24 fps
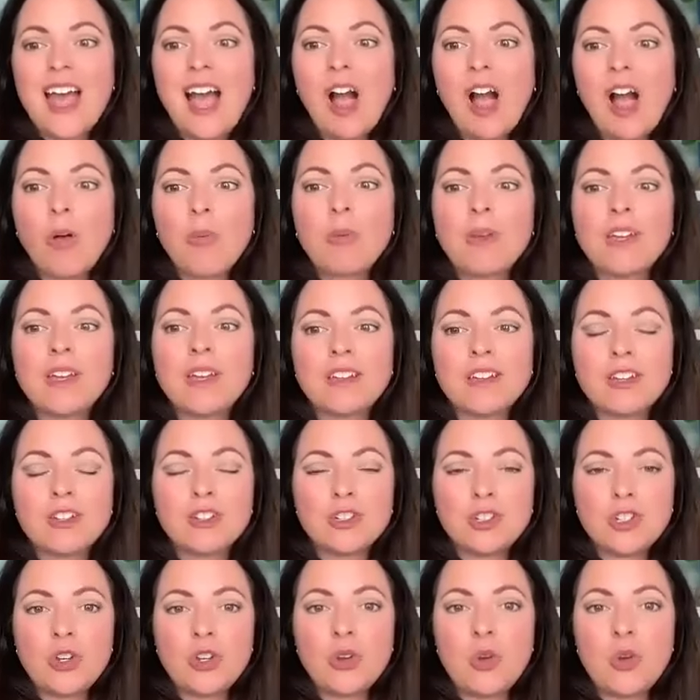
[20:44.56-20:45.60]

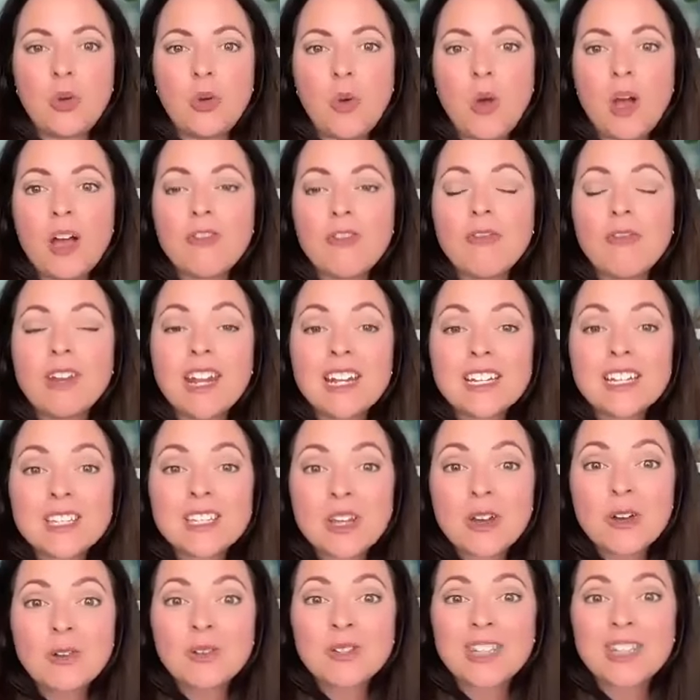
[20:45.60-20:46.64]
helping to finish
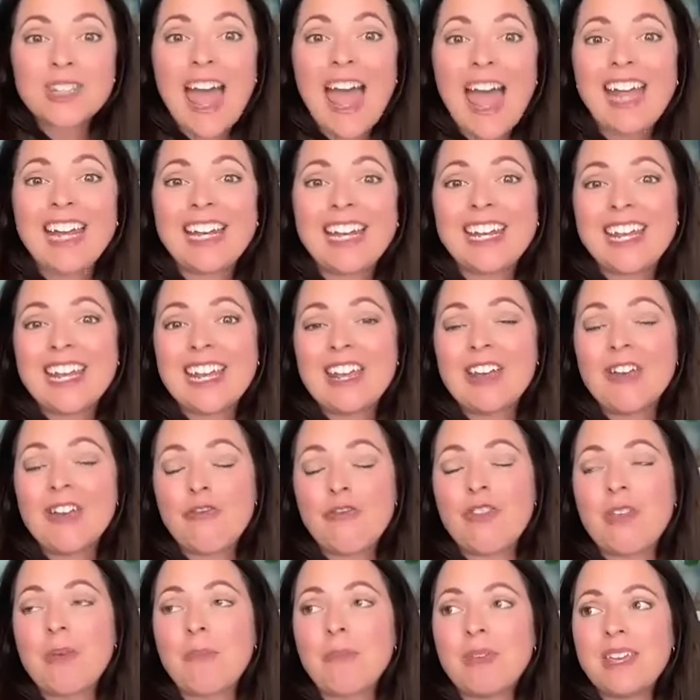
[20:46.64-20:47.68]
those. And
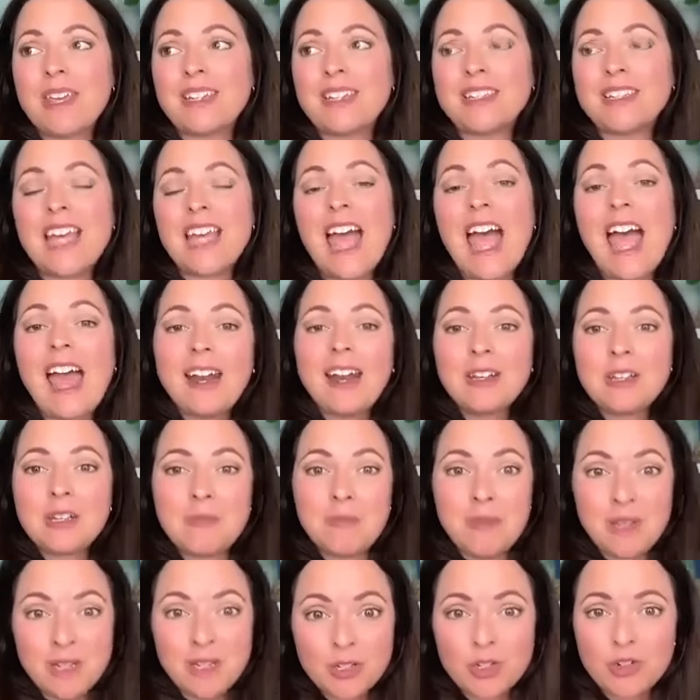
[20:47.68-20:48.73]
if it means adding
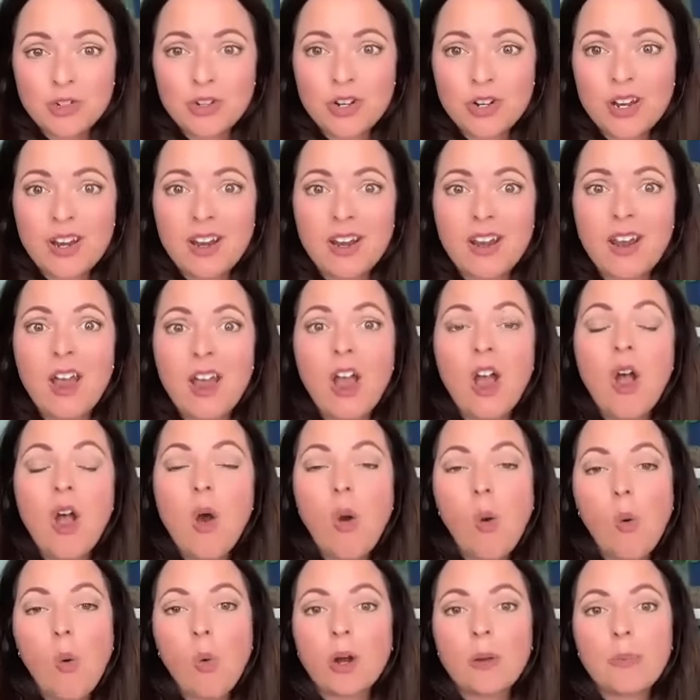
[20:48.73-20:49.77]
a ministry
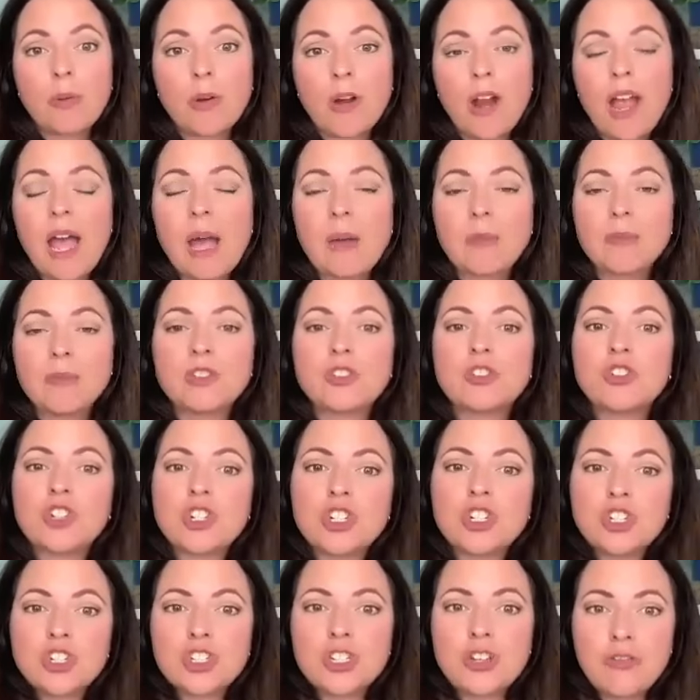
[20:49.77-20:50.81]
or perhaps
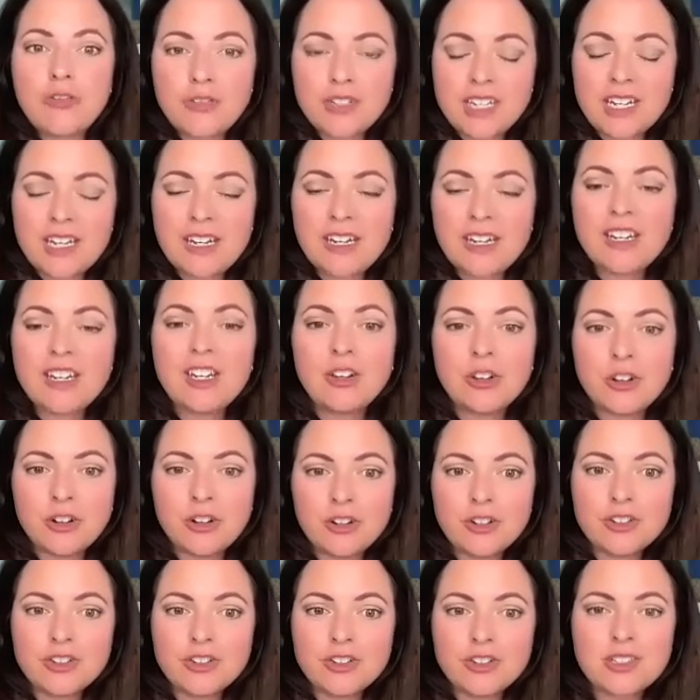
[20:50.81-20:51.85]
just shifting
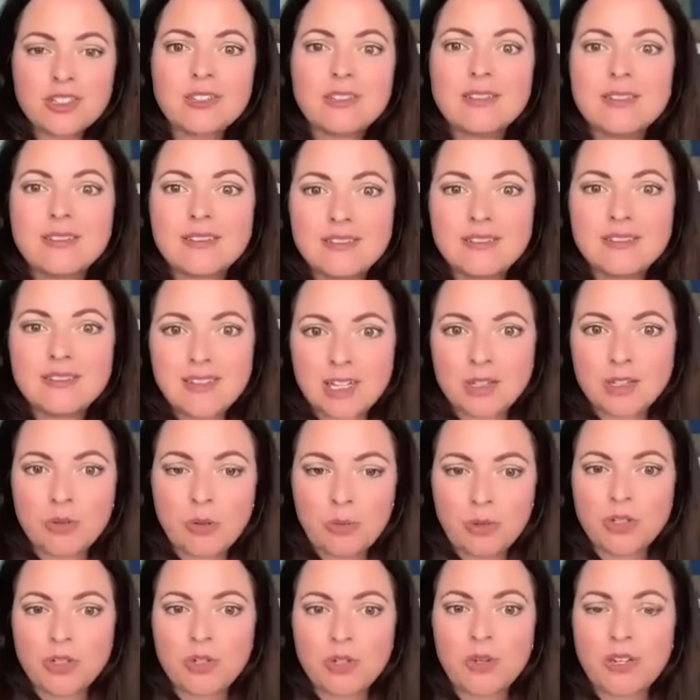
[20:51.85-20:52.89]
gears. That's
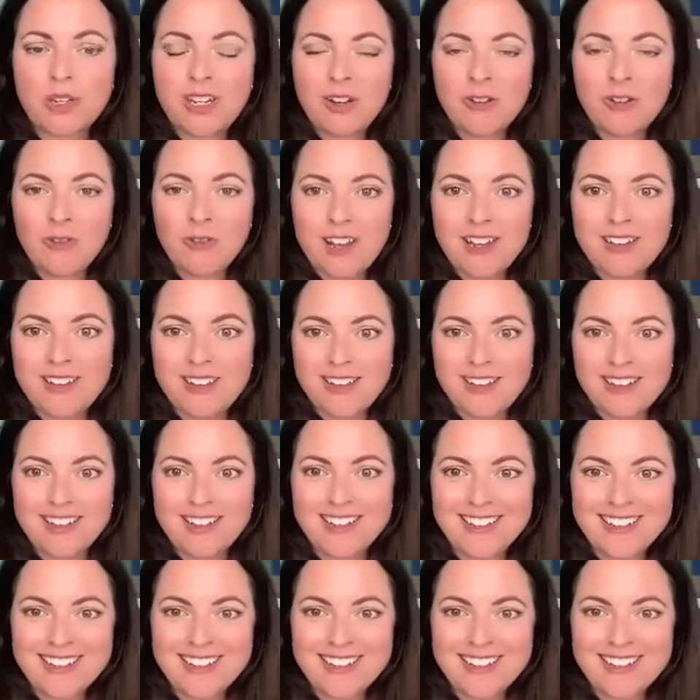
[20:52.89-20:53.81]
what we're doing here, right?